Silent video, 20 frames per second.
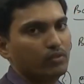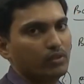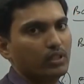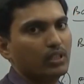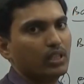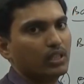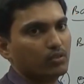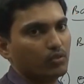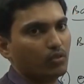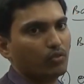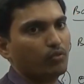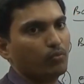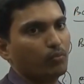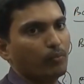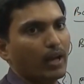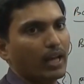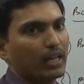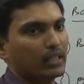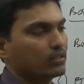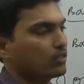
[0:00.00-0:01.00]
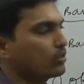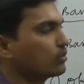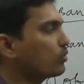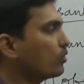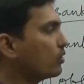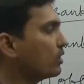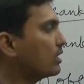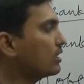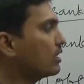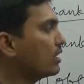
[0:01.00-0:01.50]
in case of banks.
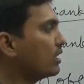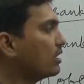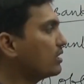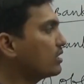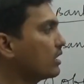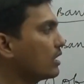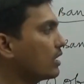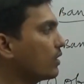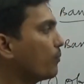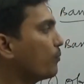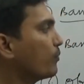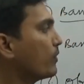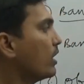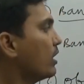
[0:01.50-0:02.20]
So that the reason